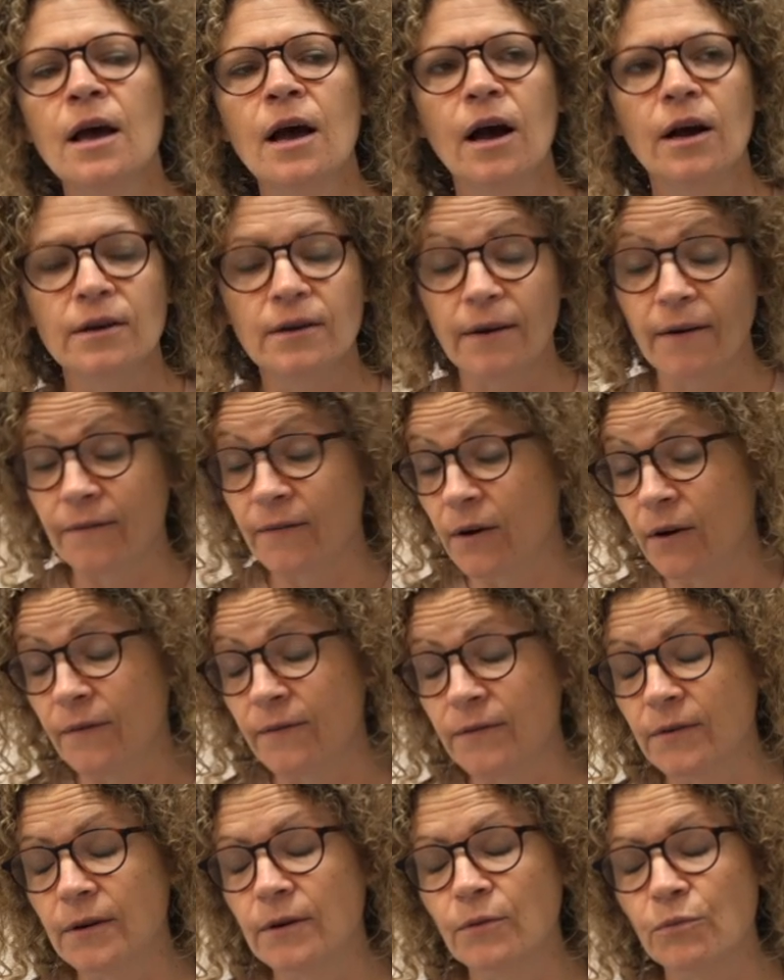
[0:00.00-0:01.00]
uh, of, of
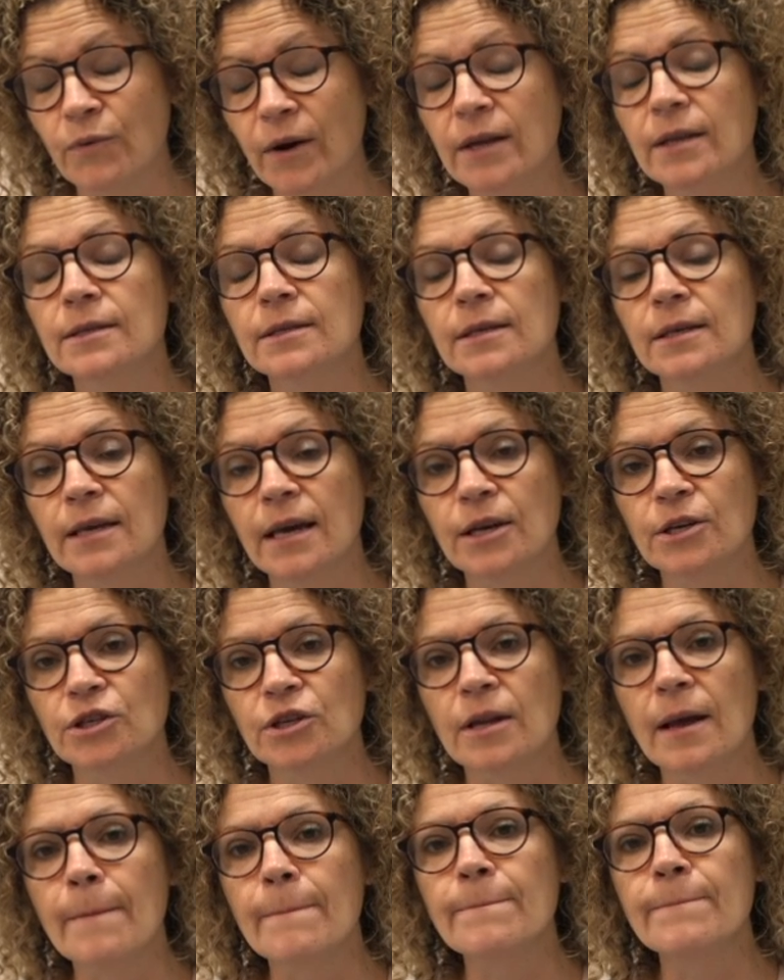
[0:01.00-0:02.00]

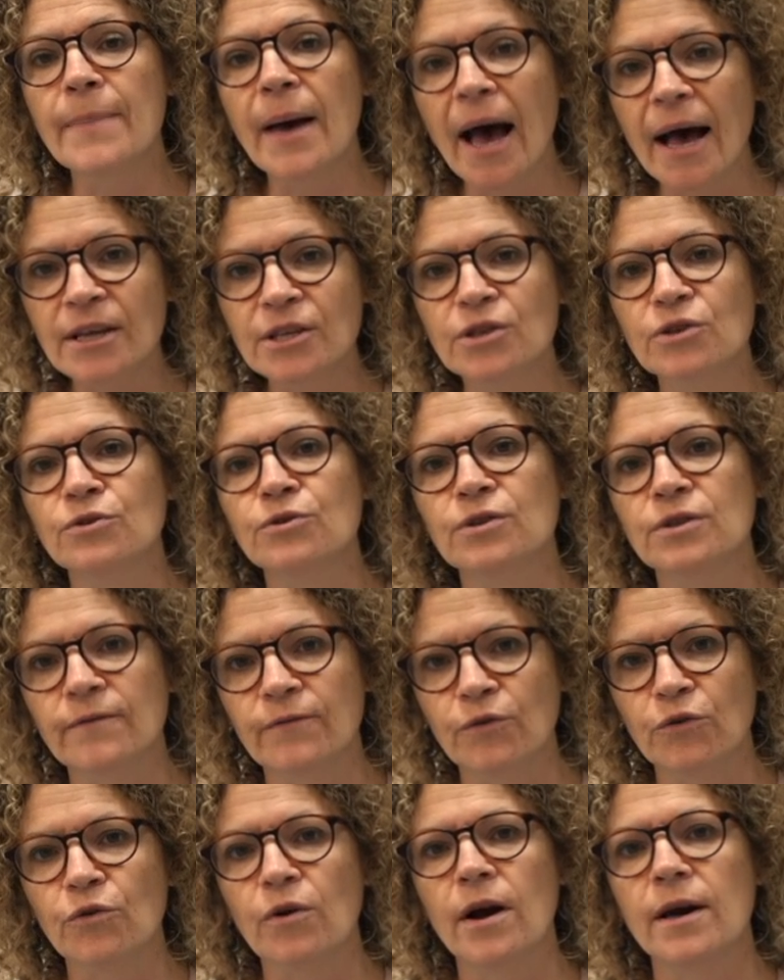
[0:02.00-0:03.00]
reconciliation, ambassadors
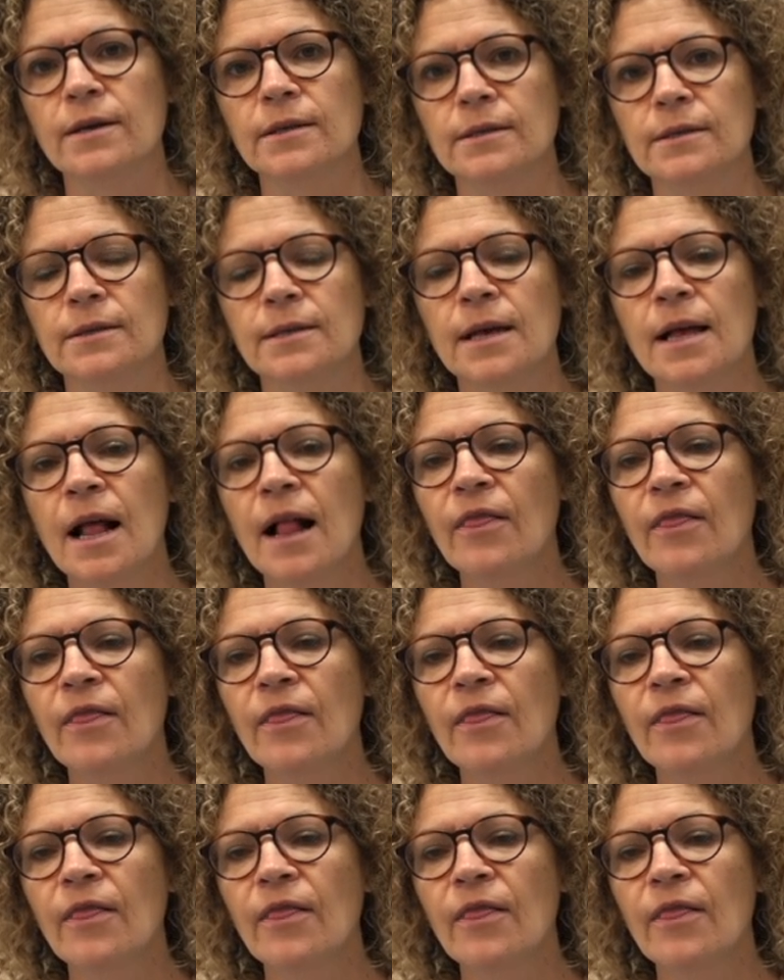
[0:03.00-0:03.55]
of Christ.